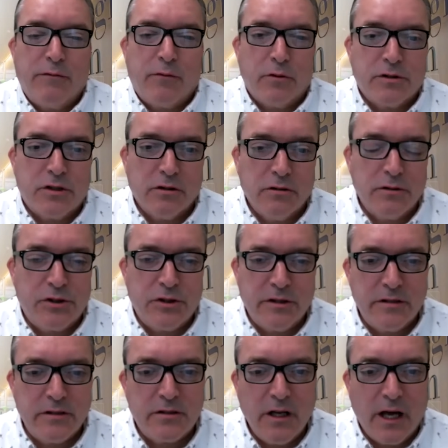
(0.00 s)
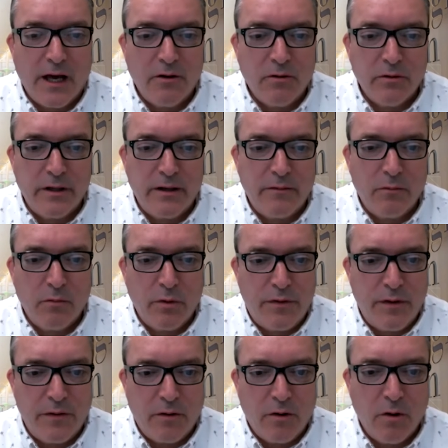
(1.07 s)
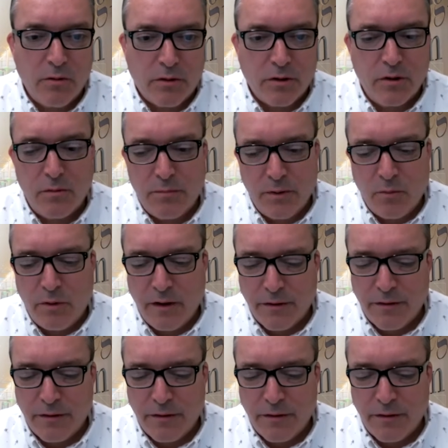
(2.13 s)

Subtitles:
for solutions not only within their own group, but